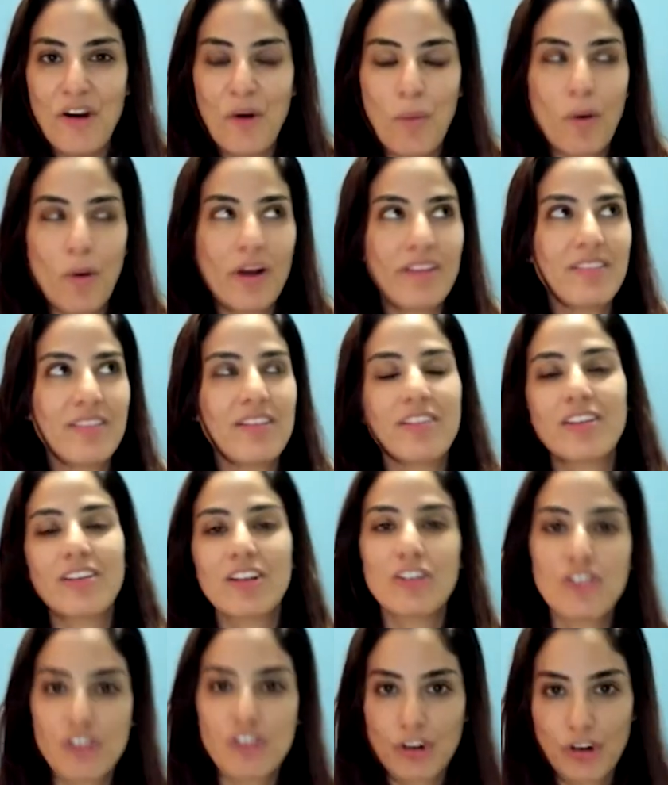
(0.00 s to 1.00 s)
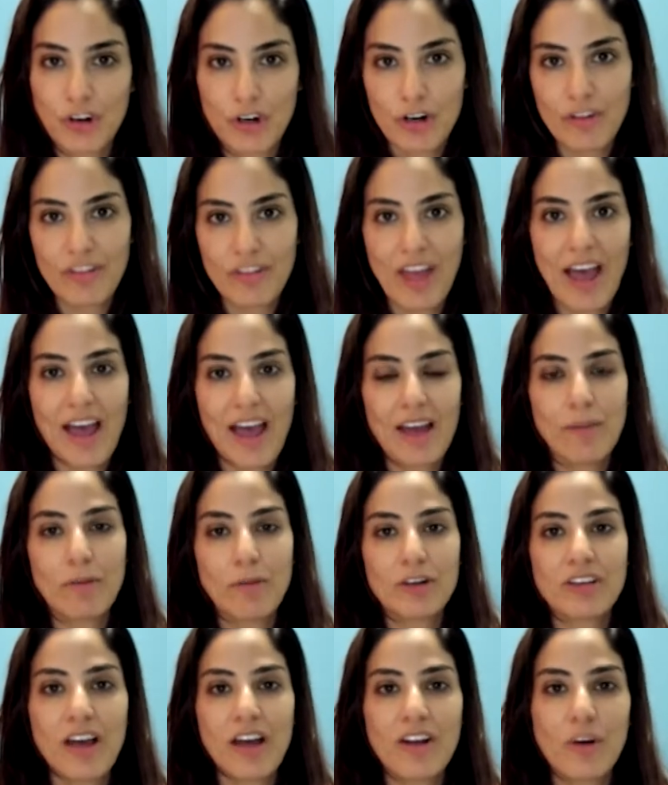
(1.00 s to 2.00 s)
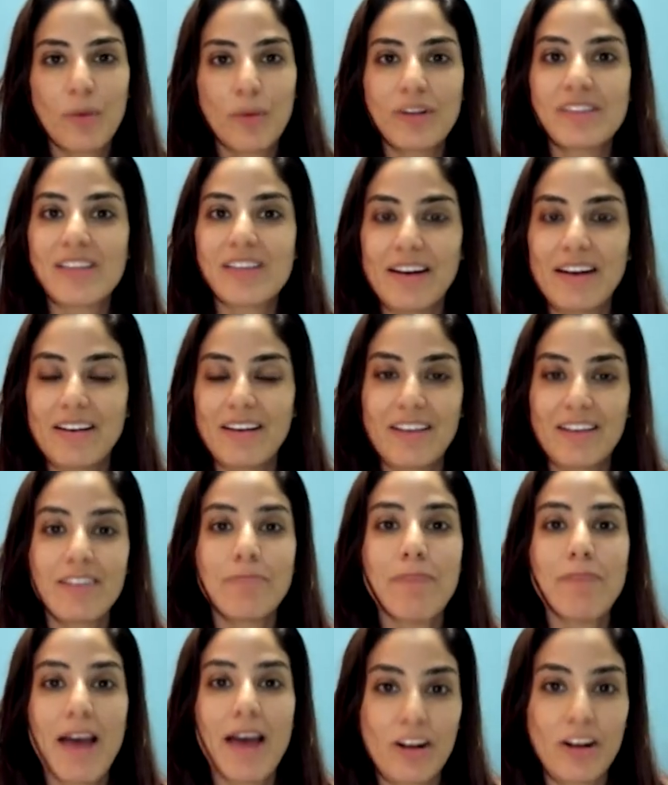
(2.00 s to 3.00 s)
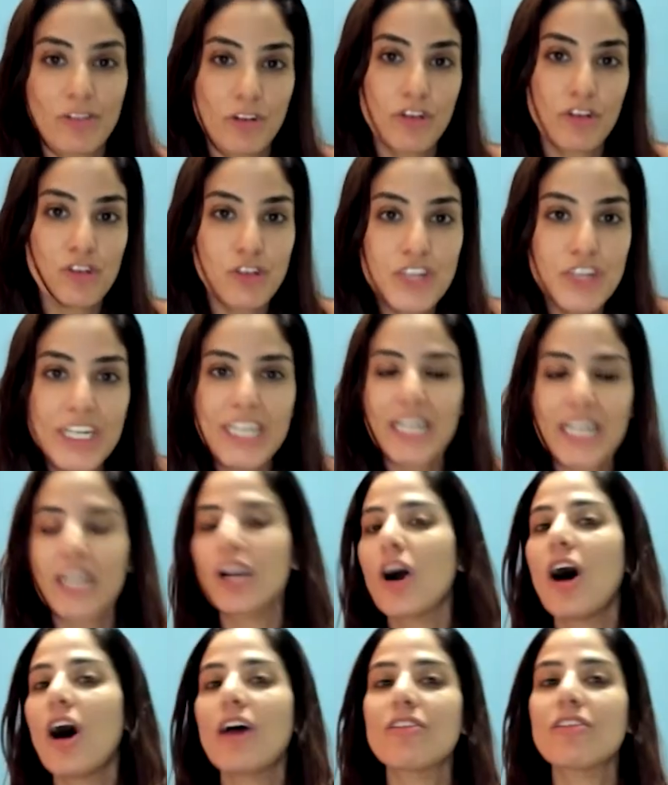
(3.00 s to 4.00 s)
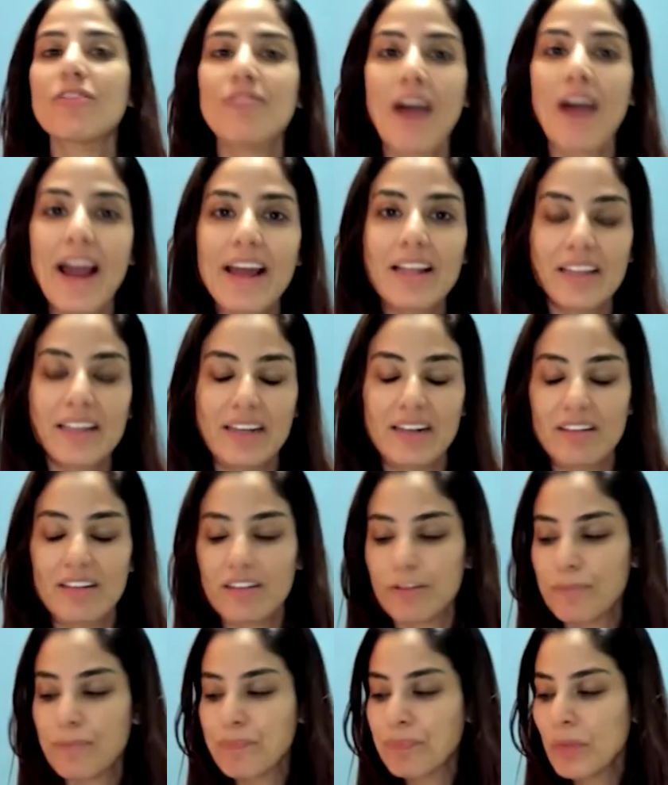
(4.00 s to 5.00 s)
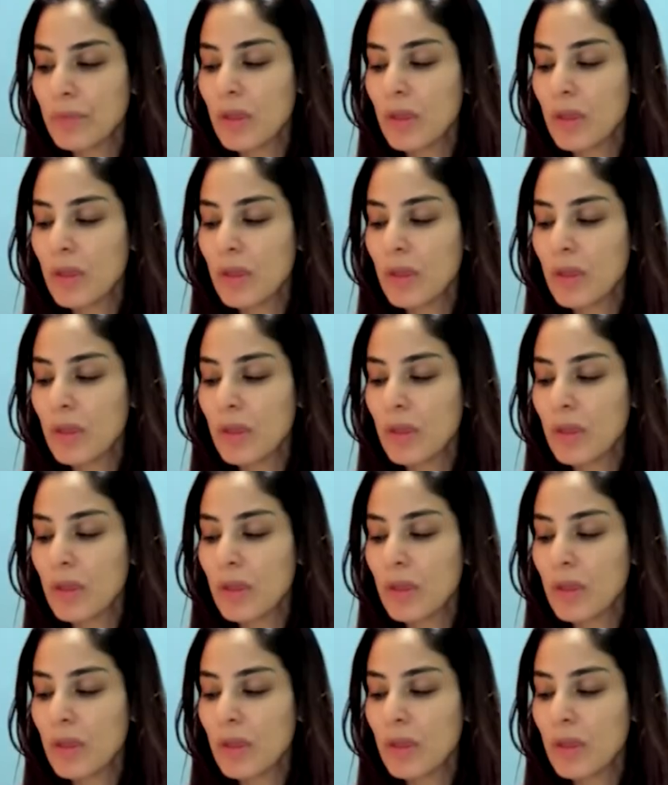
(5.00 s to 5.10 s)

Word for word: was this concern that Muqtada would send his men on the street and cause violence.